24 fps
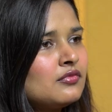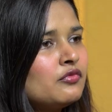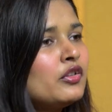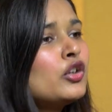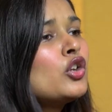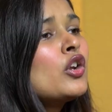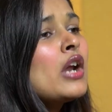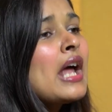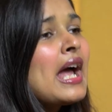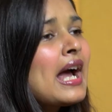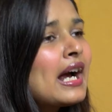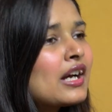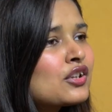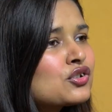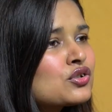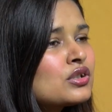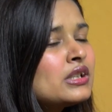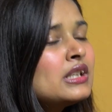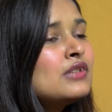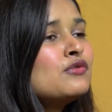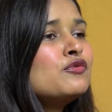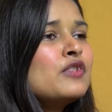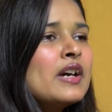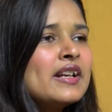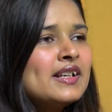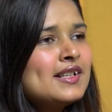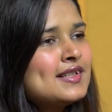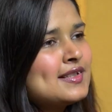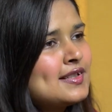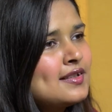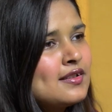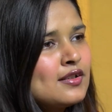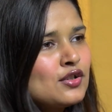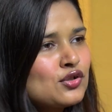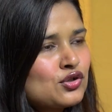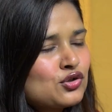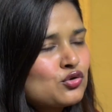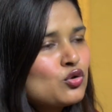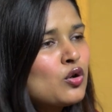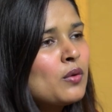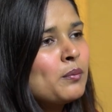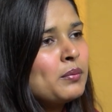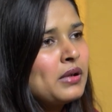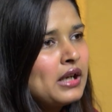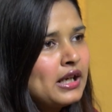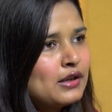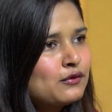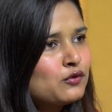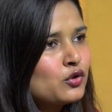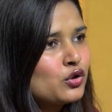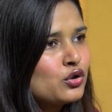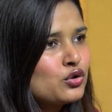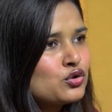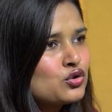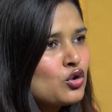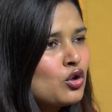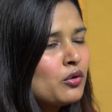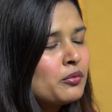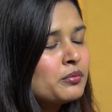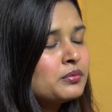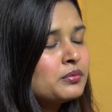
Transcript: when you're actually very serious to apply for a job.